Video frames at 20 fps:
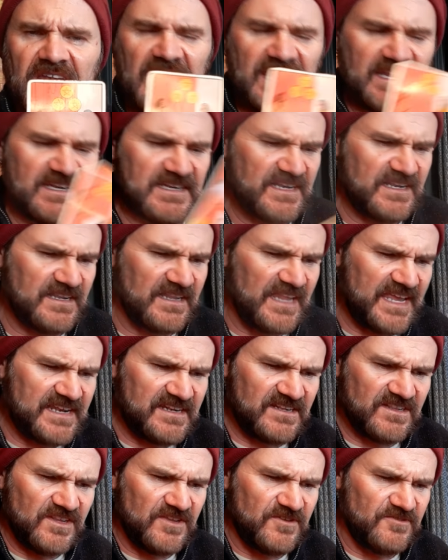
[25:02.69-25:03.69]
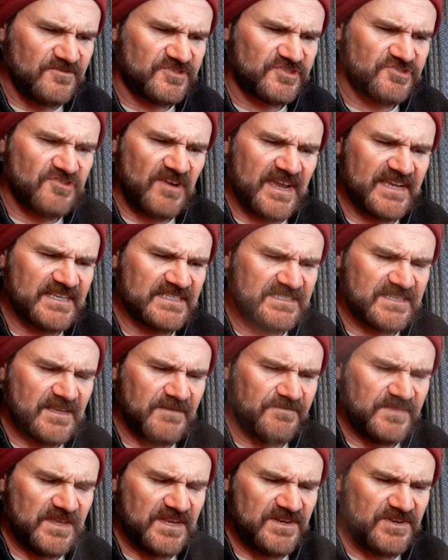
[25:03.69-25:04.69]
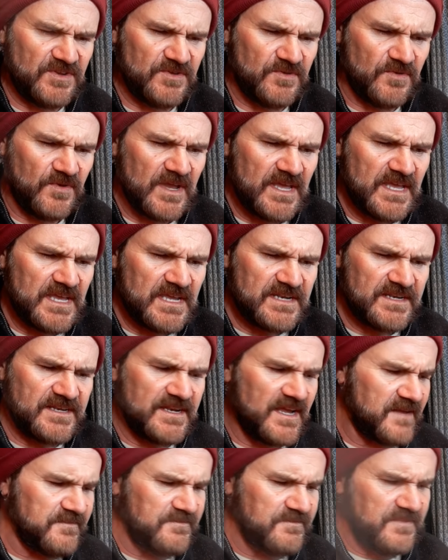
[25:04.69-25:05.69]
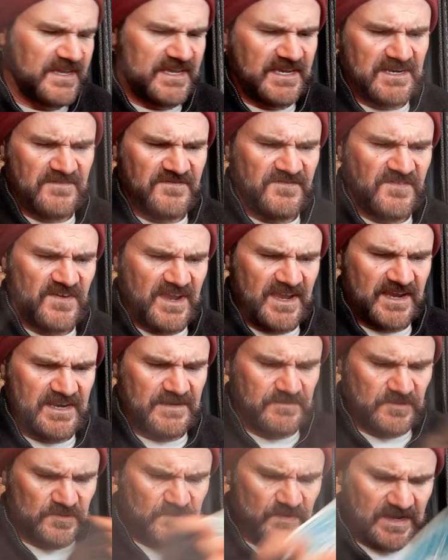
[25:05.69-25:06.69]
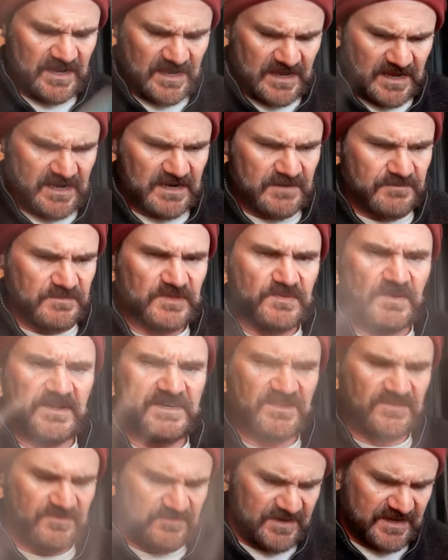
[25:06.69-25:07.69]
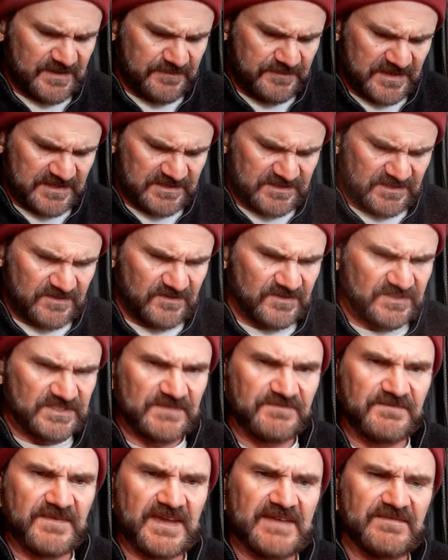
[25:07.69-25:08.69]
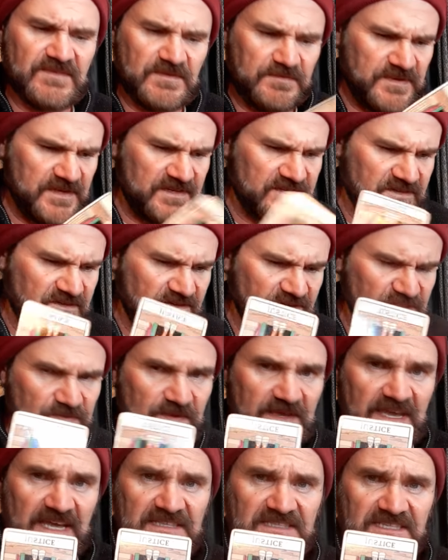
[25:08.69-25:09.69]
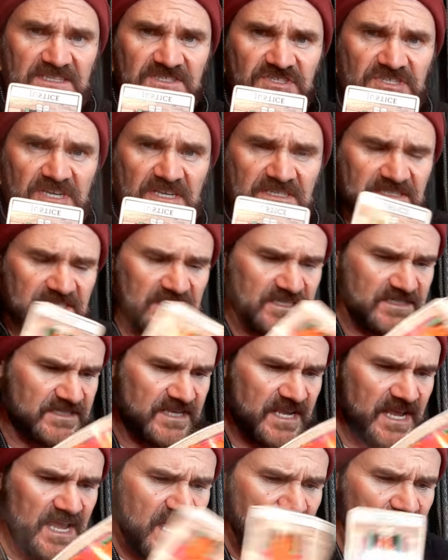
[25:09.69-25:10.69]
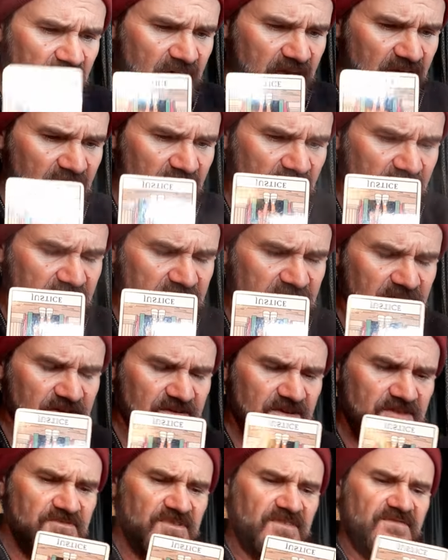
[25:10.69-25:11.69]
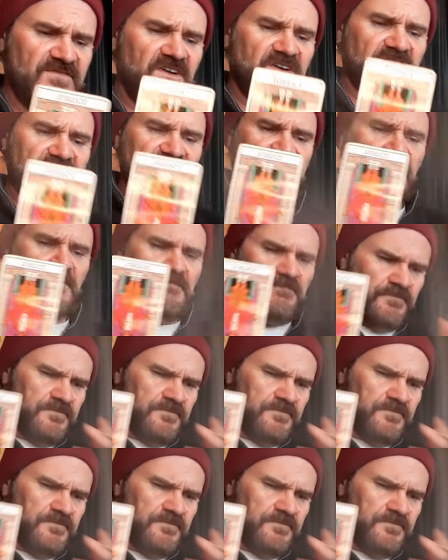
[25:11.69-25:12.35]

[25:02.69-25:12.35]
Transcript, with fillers: letting letting loose, trying something new, not being afraid. Between uh, between the Three of Pentacles, the Five of Pentacles, we got this Justice uh, here in reverse.